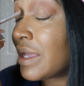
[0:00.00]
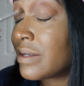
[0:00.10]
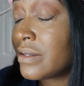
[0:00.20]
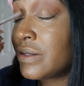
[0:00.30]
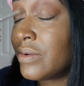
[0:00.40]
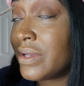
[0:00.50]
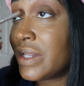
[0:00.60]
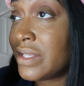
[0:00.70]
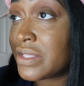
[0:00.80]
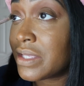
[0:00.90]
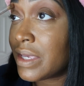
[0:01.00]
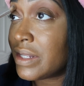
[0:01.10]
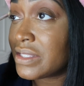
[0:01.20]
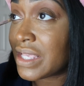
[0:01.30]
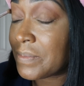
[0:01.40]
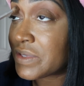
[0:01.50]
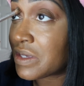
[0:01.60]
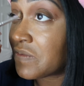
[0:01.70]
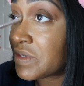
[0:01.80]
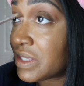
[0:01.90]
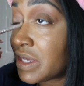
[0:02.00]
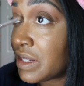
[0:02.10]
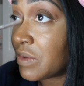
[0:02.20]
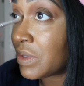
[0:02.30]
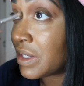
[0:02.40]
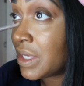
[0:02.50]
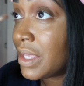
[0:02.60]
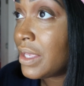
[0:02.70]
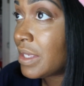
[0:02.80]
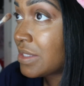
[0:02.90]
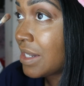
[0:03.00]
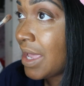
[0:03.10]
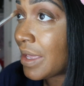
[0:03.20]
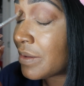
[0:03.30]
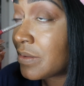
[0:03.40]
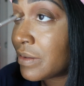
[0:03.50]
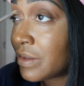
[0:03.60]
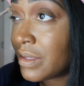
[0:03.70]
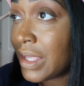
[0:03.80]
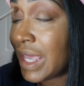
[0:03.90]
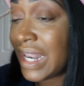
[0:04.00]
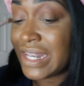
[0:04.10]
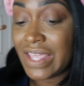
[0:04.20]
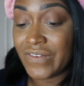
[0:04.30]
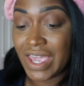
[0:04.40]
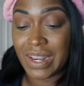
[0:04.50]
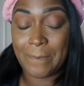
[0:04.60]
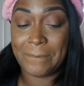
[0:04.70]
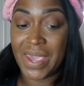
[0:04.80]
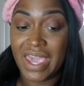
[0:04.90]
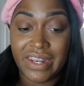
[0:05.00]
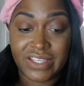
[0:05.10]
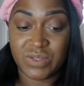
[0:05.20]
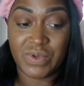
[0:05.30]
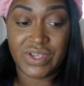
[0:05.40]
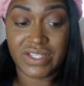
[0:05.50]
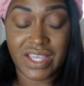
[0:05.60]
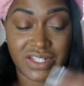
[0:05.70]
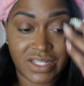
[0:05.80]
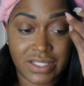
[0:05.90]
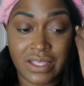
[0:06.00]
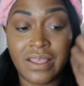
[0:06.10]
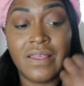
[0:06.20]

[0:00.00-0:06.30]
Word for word: lot doing any any type of service to anyone it's a lot and I never had a bad experience I just